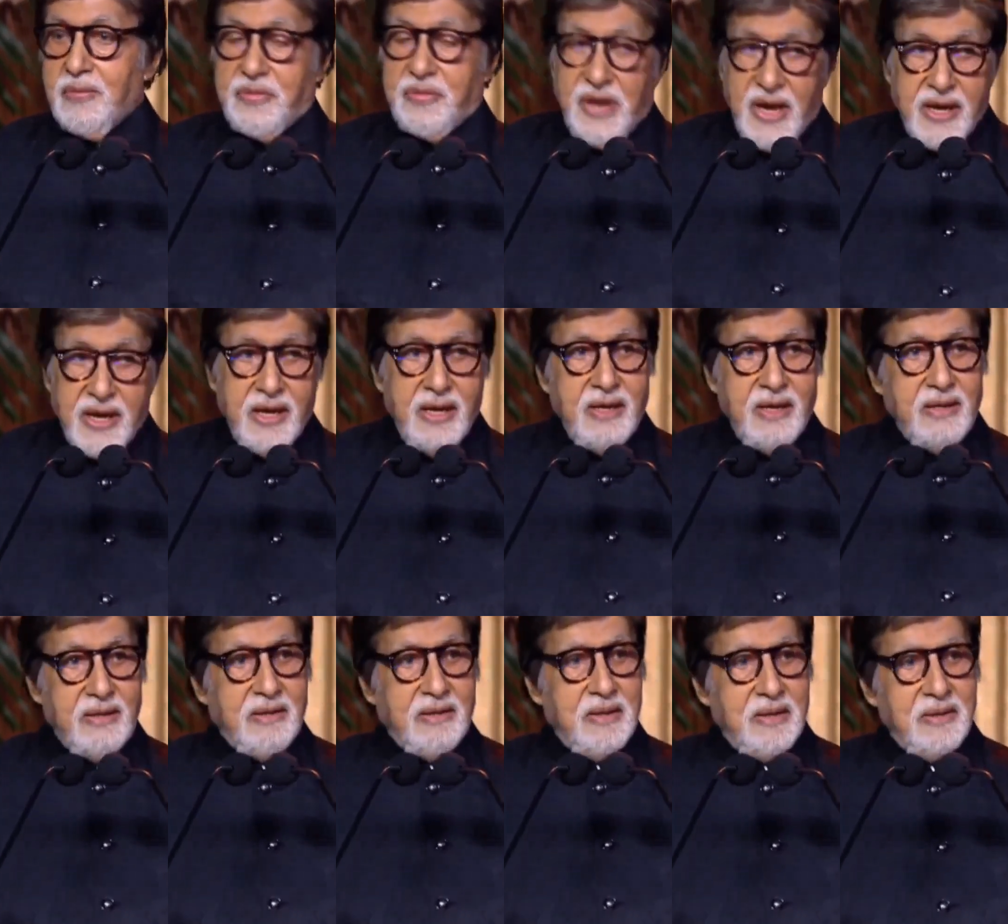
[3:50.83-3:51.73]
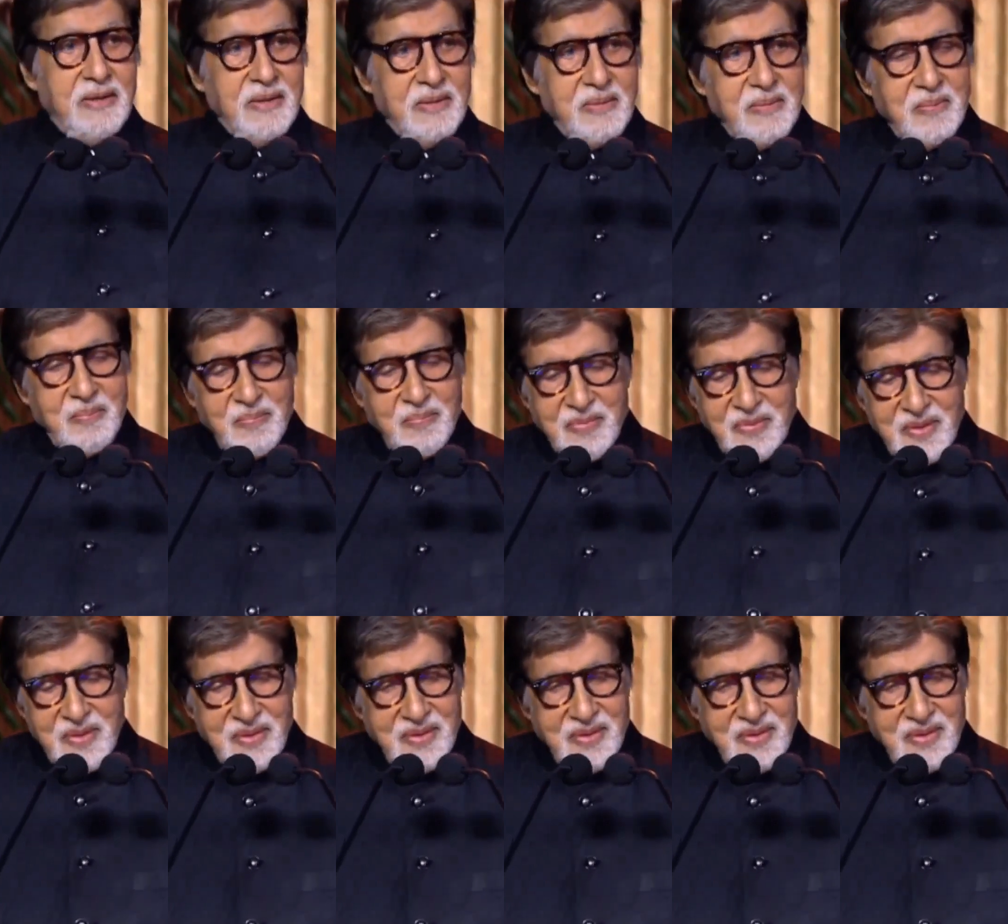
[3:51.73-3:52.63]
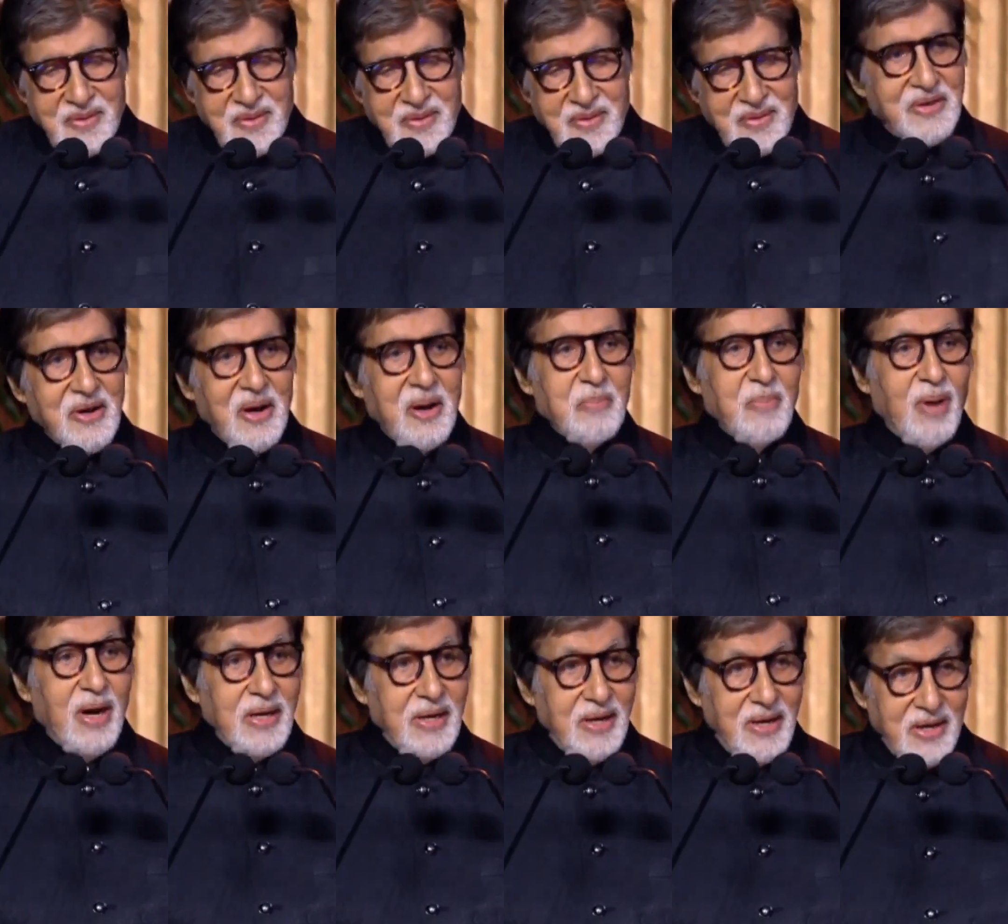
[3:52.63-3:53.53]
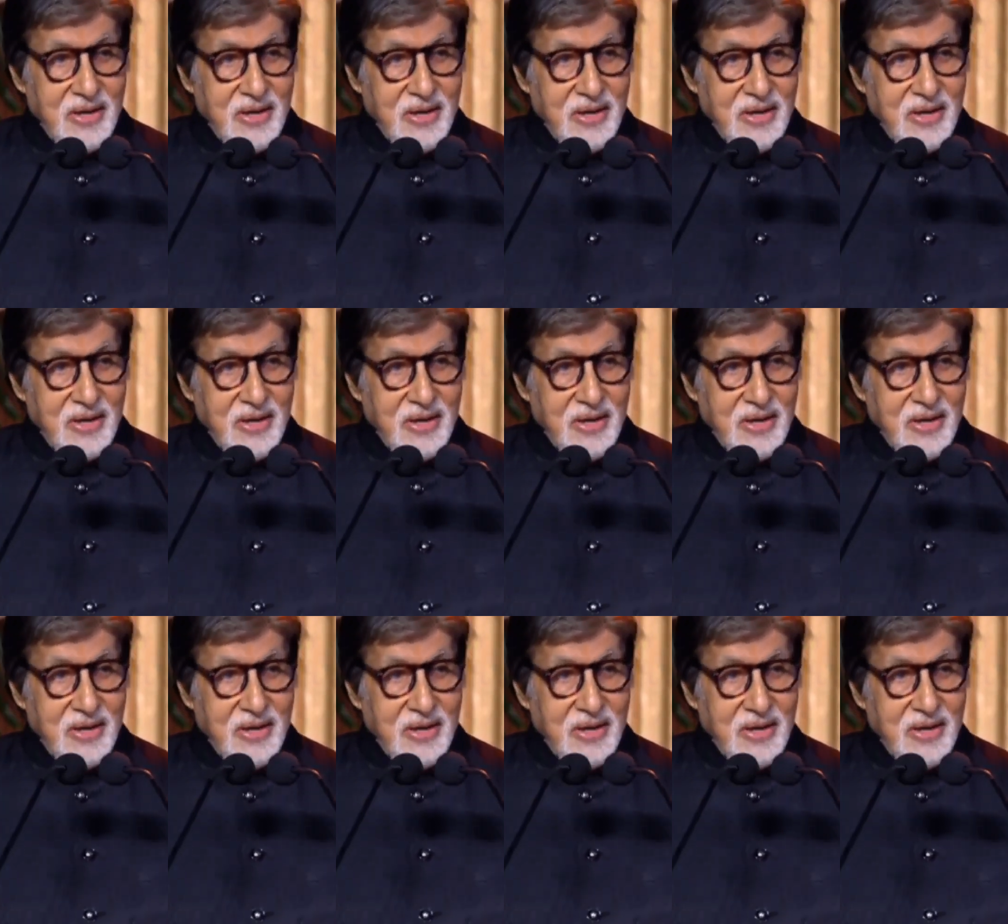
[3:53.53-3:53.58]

They that are my